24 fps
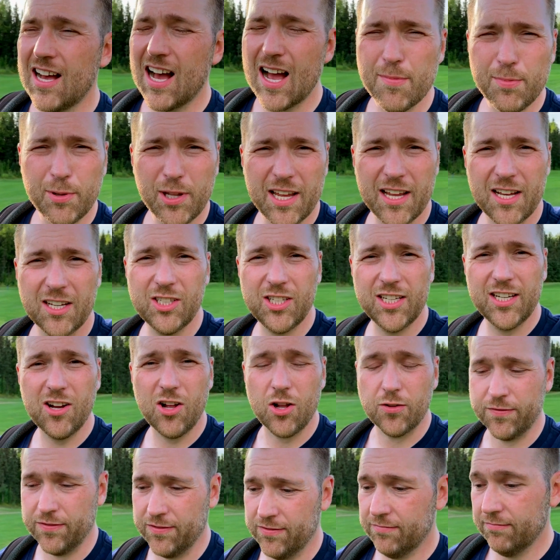I play ugly
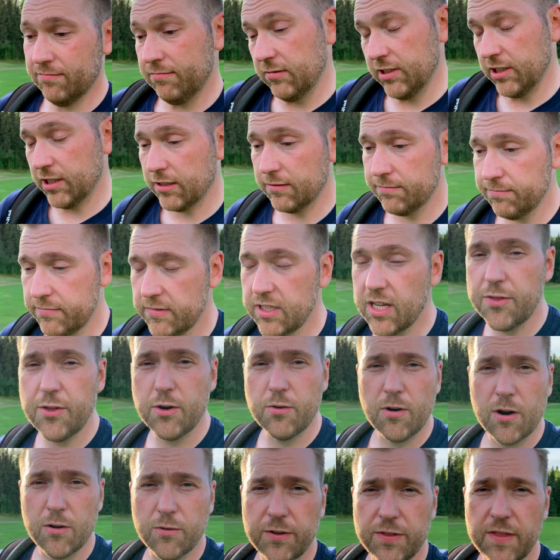golf, you know, nothing
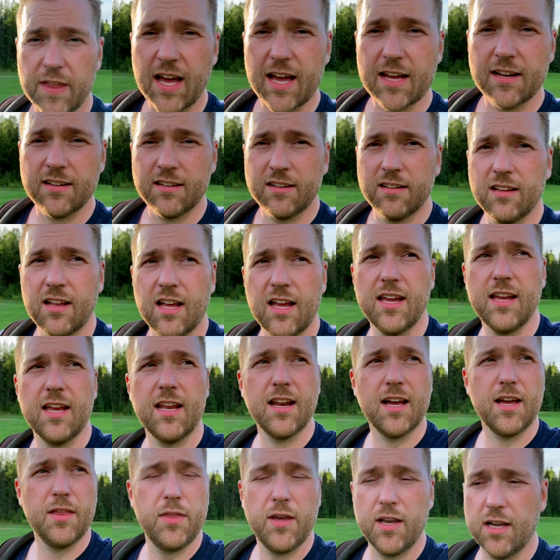wrong with that. And
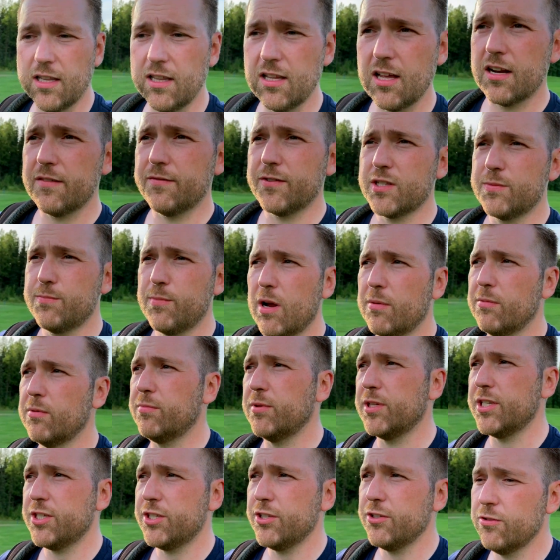I think a lot of us
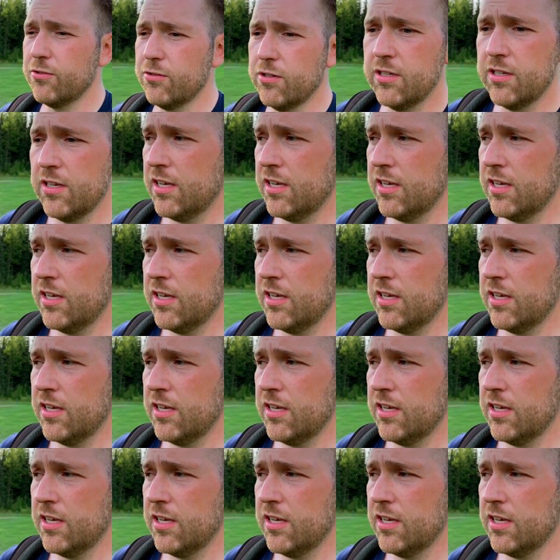probably do.